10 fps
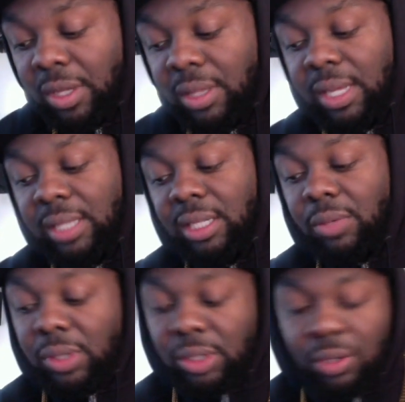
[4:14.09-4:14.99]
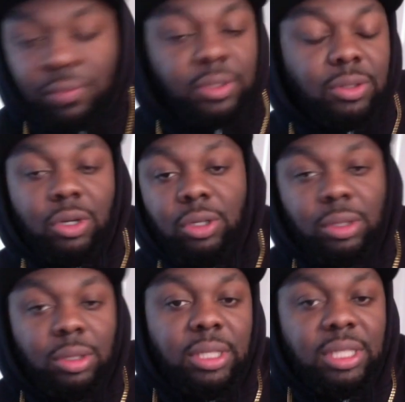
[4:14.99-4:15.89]
That segues over to our
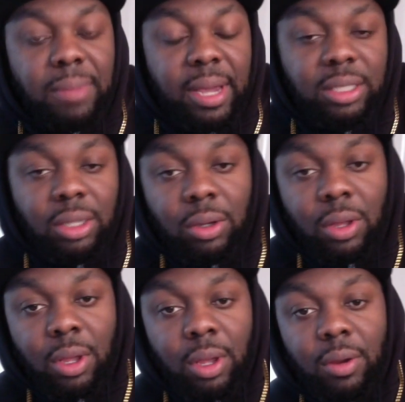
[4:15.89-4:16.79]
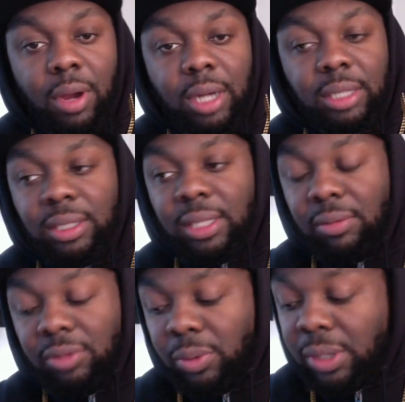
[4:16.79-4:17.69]
league smack talk. Honestly, that
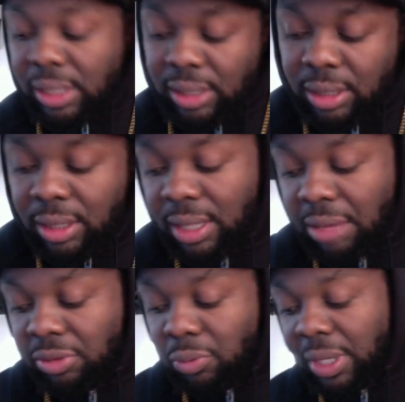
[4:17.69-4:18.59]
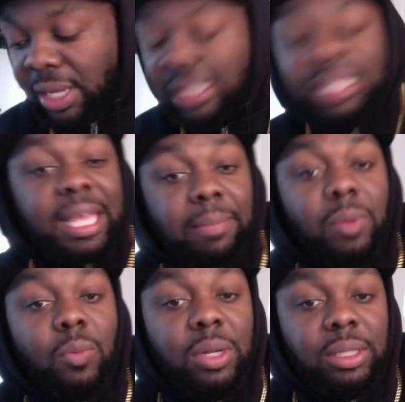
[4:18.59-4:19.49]
was what his statement
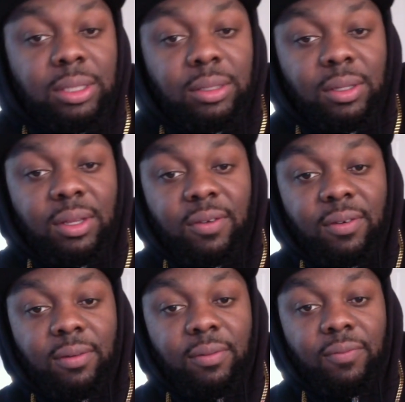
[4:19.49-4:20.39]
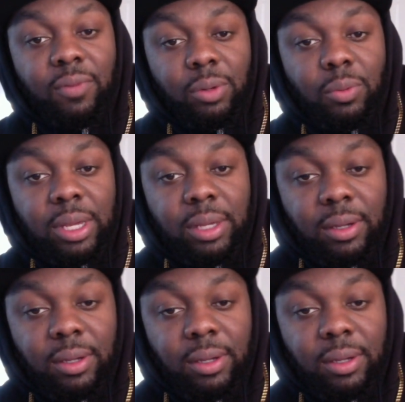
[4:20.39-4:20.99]
was for the week.